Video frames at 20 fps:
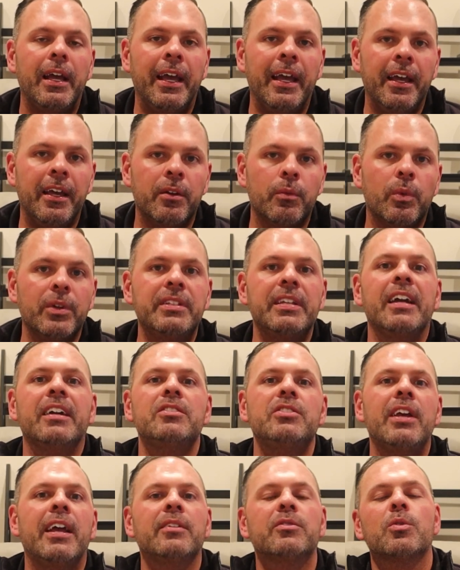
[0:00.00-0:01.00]
and we take
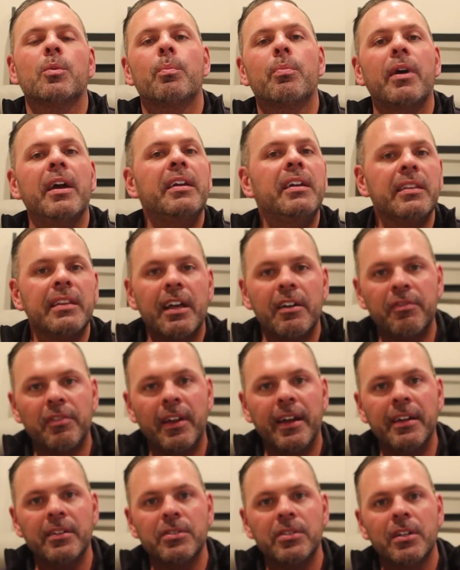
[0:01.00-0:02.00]
a chance on breaking that
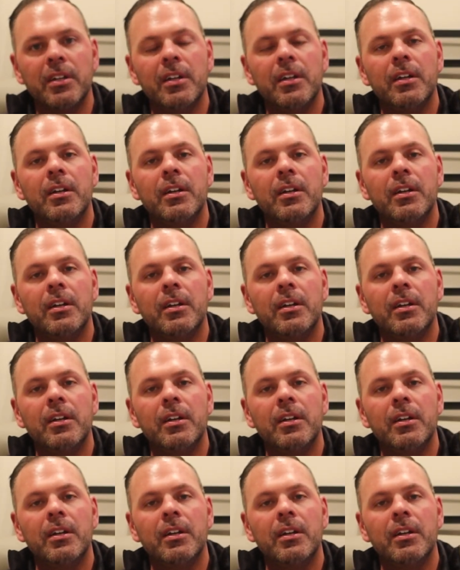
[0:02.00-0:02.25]
flange.